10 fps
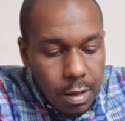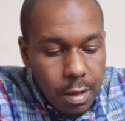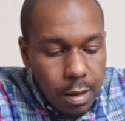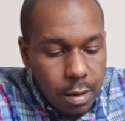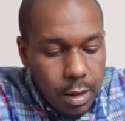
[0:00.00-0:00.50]

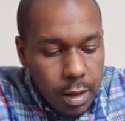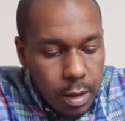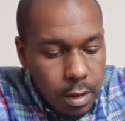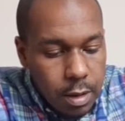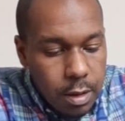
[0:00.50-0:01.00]
There it
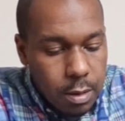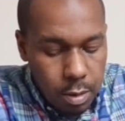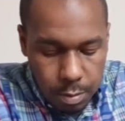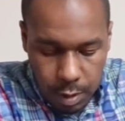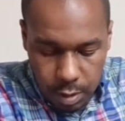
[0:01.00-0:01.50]
is. Oop,
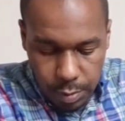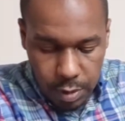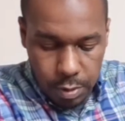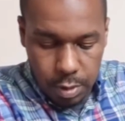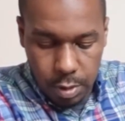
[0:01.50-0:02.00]
that's a big one.
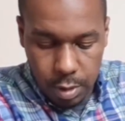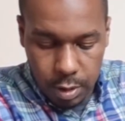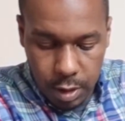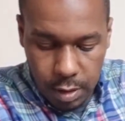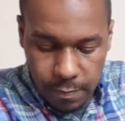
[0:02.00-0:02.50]
Hold on, see?
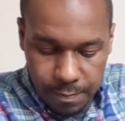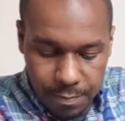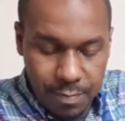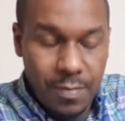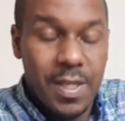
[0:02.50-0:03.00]

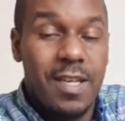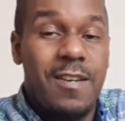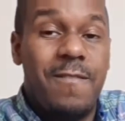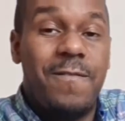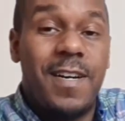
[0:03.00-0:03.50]

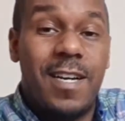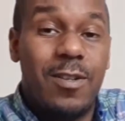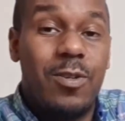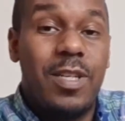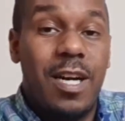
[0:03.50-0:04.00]
Follow
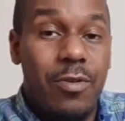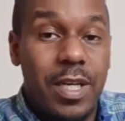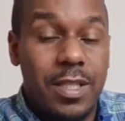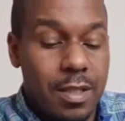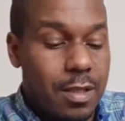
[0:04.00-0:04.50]

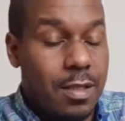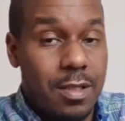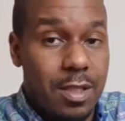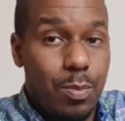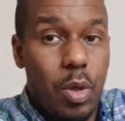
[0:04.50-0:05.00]
directions.
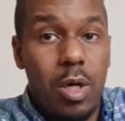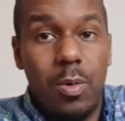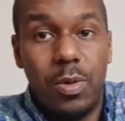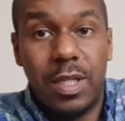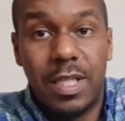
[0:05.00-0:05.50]
Small
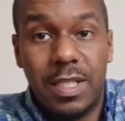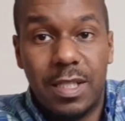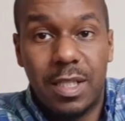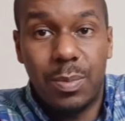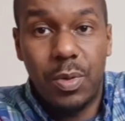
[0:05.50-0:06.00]
one. This is
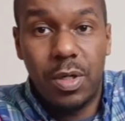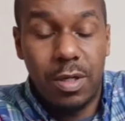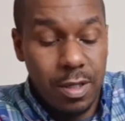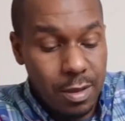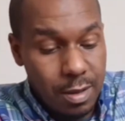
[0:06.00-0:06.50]
small.
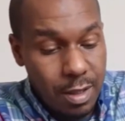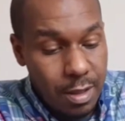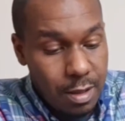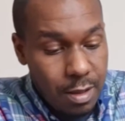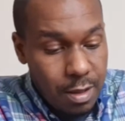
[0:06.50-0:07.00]
Okay?
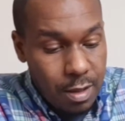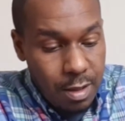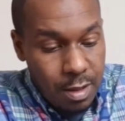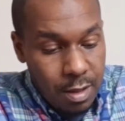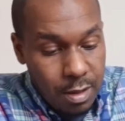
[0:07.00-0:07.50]

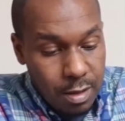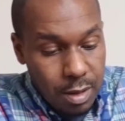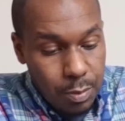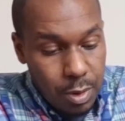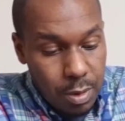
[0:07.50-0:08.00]

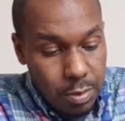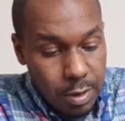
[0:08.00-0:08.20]
Small one.